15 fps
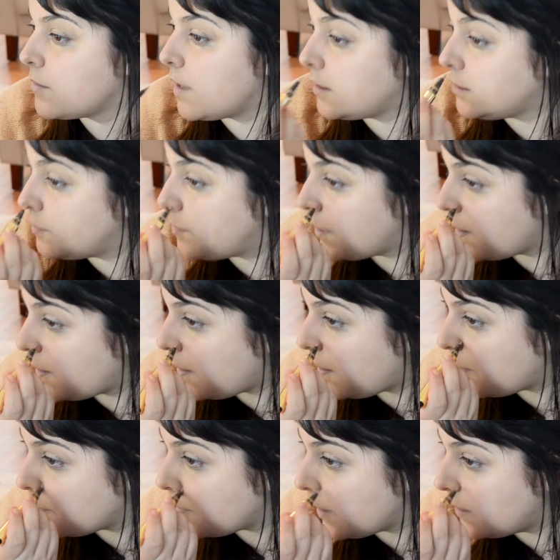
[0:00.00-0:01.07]
Like to put it
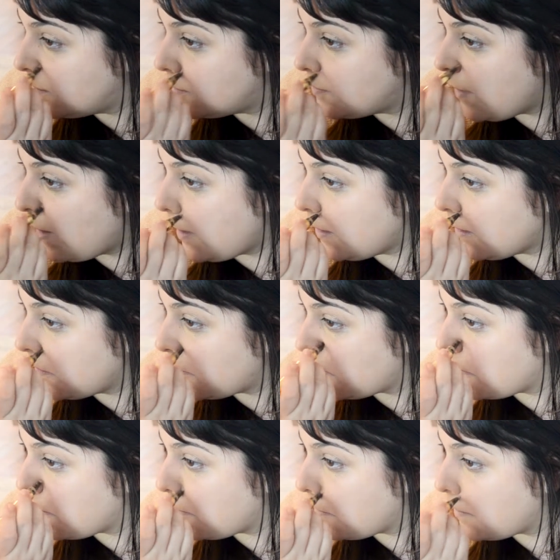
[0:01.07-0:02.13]
on red spots.